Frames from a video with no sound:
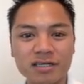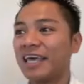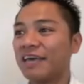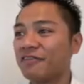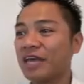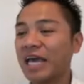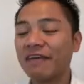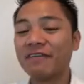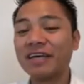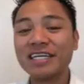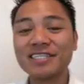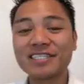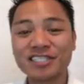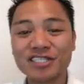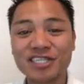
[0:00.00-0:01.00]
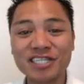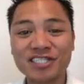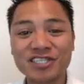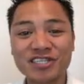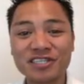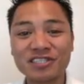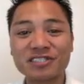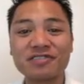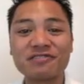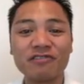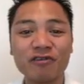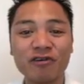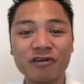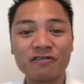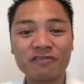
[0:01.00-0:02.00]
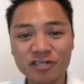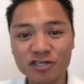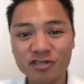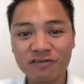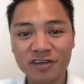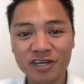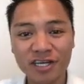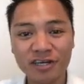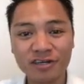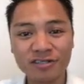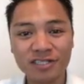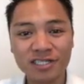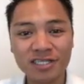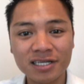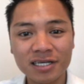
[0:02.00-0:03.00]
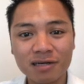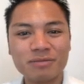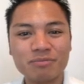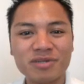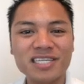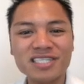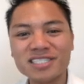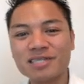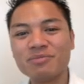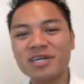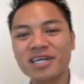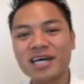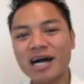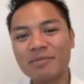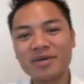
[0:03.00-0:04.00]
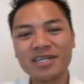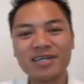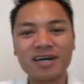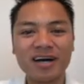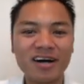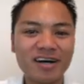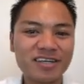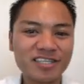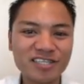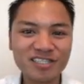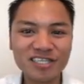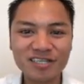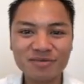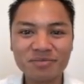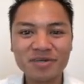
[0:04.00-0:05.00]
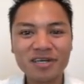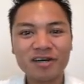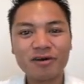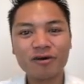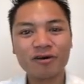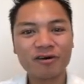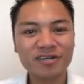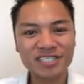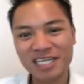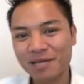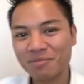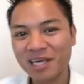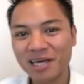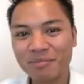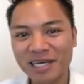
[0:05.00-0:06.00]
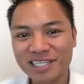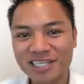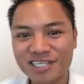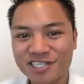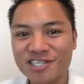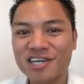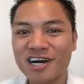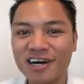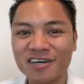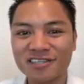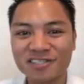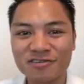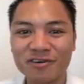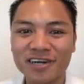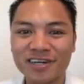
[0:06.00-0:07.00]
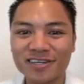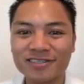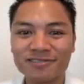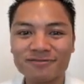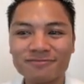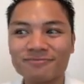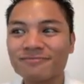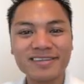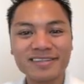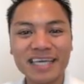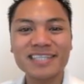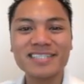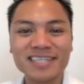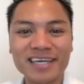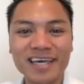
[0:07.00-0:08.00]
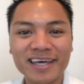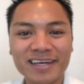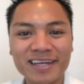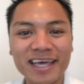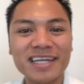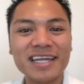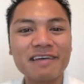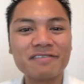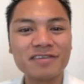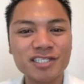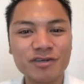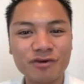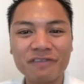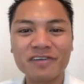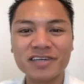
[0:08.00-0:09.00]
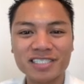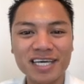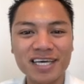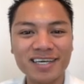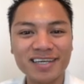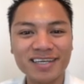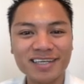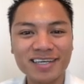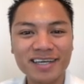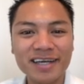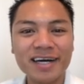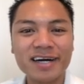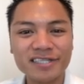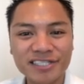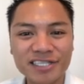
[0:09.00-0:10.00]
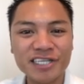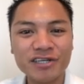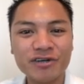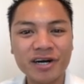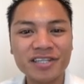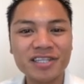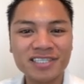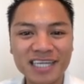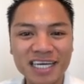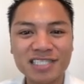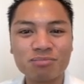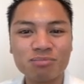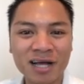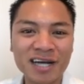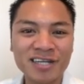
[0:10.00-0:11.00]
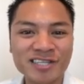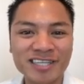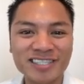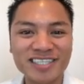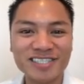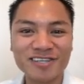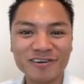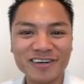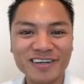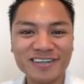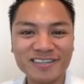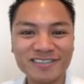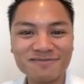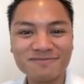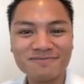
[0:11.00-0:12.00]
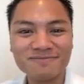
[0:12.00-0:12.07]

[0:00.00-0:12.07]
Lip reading: If you have any suggestions for future videos, please leave me a comment on YouTube or send me a message on Twitter. Thanks again and have a terrific day. I'll see you on the next blockchain tutorial.